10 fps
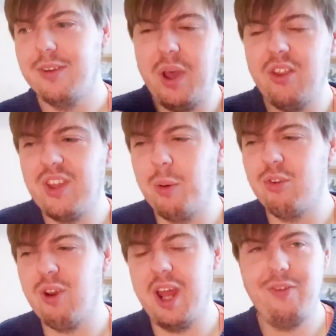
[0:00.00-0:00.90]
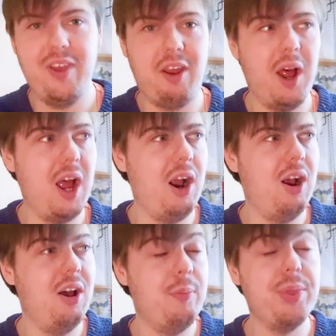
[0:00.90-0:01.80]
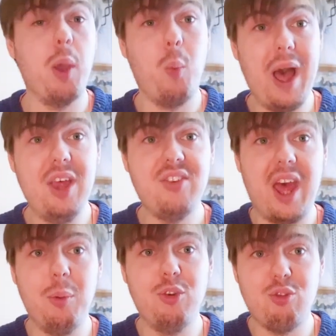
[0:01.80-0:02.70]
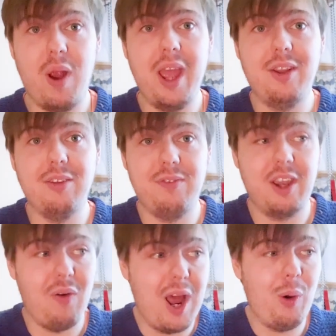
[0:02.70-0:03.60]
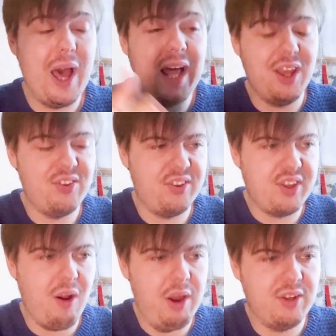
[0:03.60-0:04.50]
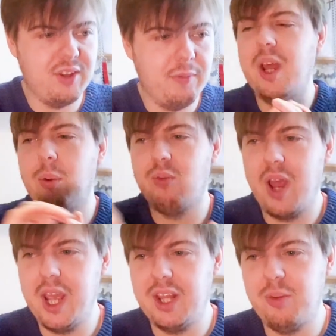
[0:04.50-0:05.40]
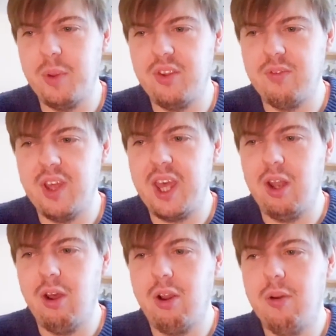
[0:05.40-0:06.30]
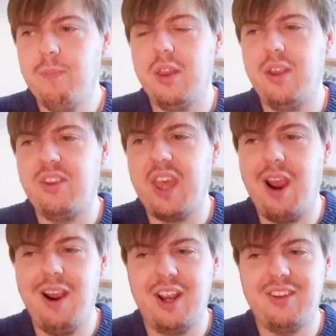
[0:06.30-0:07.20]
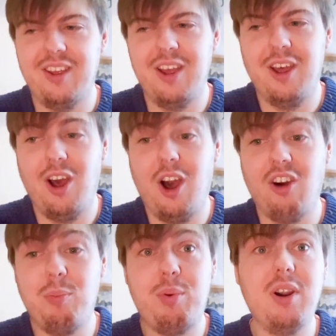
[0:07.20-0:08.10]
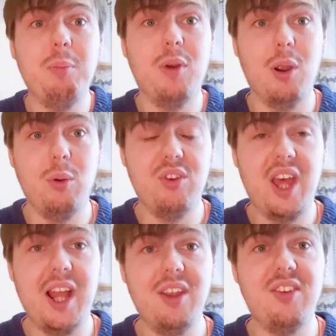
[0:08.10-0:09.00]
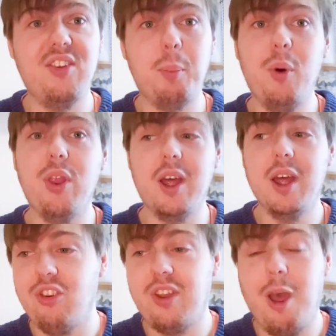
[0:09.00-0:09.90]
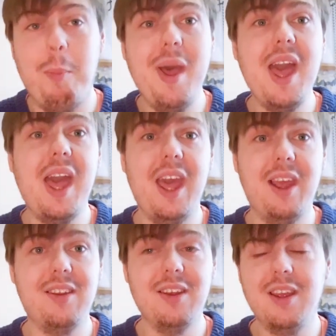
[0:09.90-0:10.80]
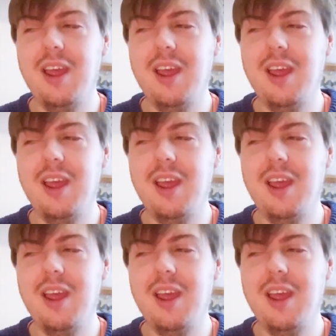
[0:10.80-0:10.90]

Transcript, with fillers: Whilst I was trying to figure out, whilst I was trying to figure out Alice's character, and I was writing these bits of dialogue, this character of Primrose, Alice's mother, just appeared.